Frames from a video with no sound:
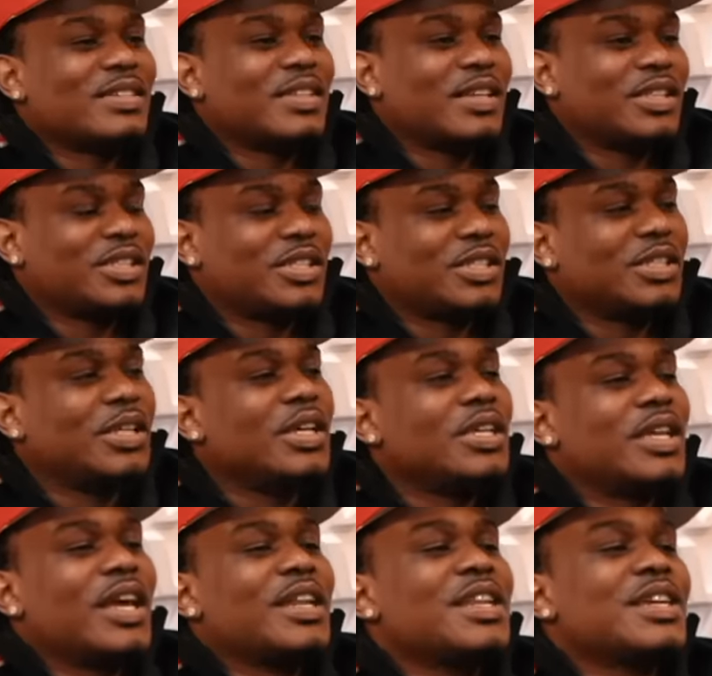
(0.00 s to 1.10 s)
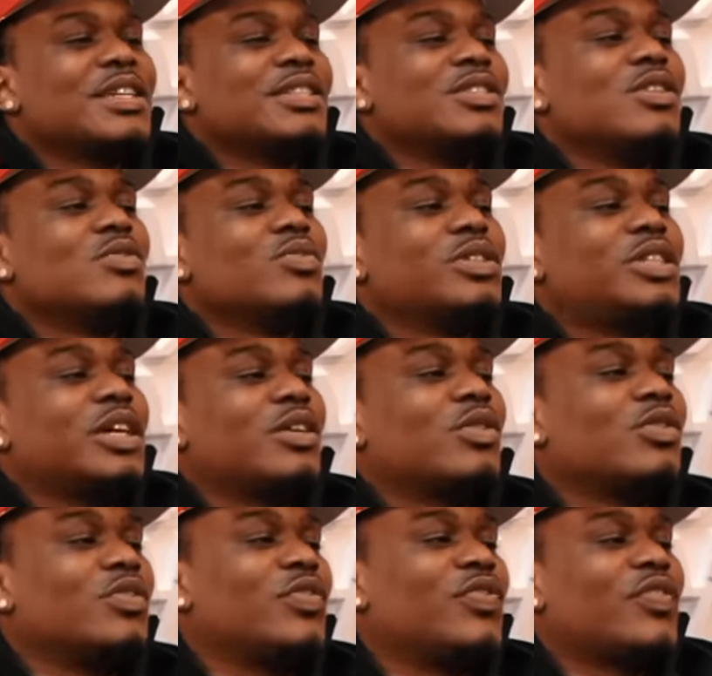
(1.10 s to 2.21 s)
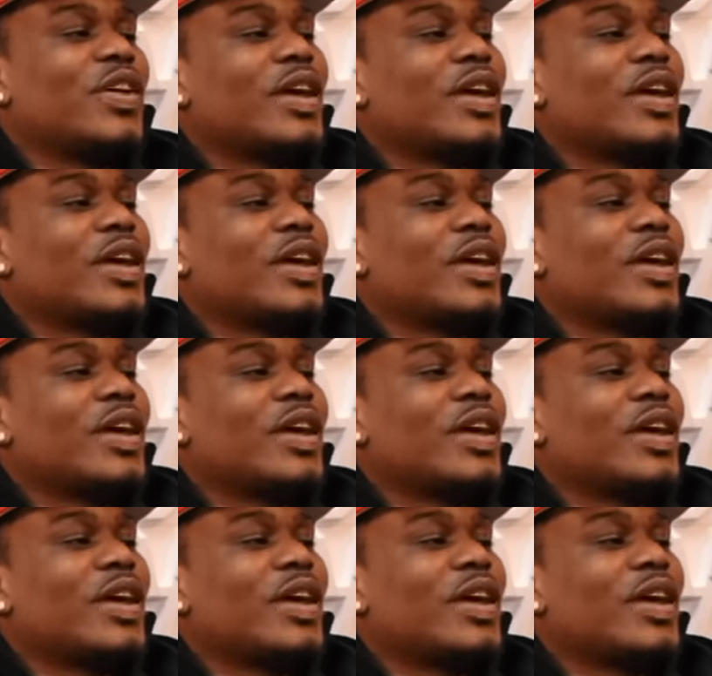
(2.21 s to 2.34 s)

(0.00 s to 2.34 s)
asking? You talking about deep? Y'all niggas know what y'all talking about.